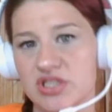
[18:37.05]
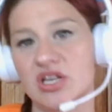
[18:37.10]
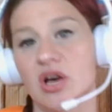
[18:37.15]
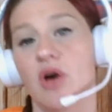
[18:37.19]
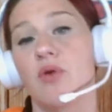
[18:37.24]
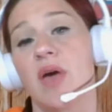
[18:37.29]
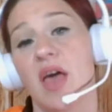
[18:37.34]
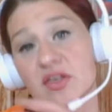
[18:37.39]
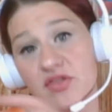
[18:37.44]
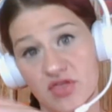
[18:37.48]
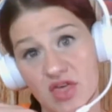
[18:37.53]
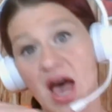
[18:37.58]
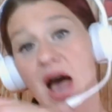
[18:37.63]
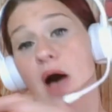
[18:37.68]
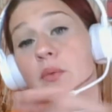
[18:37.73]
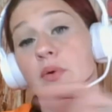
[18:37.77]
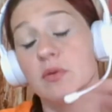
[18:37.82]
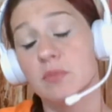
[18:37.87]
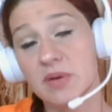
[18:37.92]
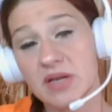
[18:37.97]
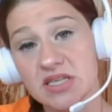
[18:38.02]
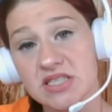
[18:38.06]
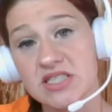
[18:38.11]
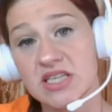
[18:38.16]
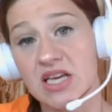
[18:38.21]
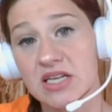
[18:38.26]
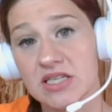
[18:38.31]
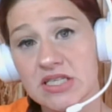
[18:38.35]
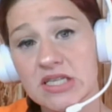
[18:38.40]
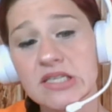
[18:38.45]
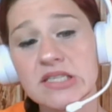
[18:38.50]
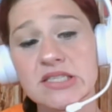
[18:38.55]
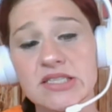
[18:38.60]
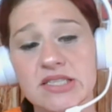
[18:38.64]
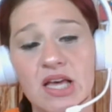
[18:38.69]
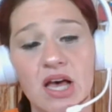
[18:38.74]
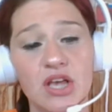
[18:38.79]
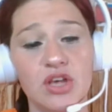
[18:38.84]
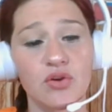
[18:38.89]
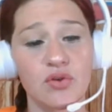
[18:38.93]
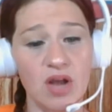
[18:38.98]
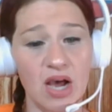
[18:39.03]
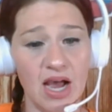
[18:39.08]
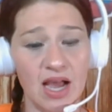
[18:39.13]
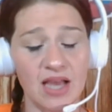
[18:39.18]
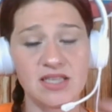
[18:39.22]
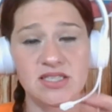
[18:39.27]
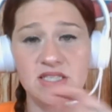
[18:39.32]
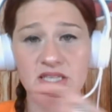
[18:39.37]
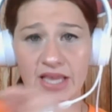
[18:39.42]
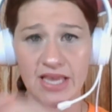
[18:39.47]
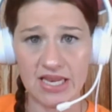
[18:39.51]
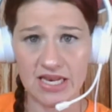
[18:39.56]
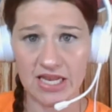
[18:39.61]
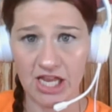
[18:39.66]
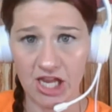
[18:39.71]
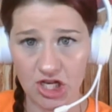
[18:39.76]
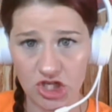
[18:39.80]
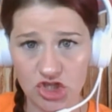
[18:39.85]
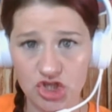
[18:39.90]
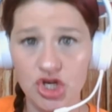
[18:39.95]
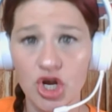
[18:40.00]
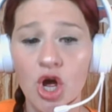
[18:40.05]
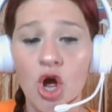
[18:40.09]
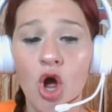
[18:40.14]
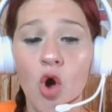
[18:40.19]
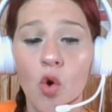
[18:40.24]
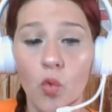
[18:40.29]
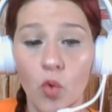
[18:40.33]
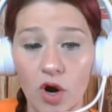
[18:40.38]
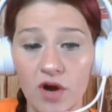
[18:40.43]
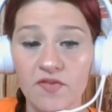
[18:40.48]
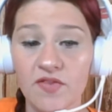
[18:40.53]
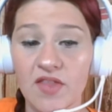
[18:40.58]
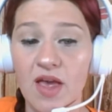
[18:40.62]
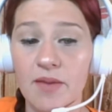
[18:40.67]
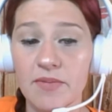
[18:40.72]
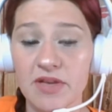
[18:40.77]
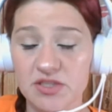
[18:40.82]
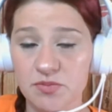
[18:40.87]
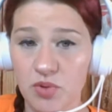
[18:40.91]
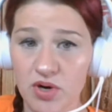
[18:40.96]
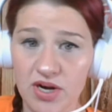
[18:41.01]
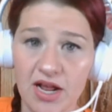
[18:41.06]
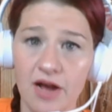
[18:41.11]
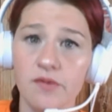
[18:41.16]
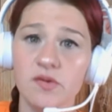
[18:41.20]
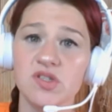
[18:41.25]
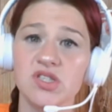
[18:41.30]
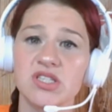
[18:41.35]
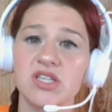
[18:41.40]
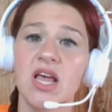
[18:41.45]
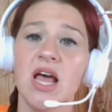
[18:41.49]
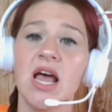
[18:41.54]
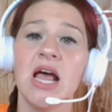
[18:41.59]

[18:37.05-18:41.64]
Okay, that would be a sentence that you'd isolate each word they mispronounced,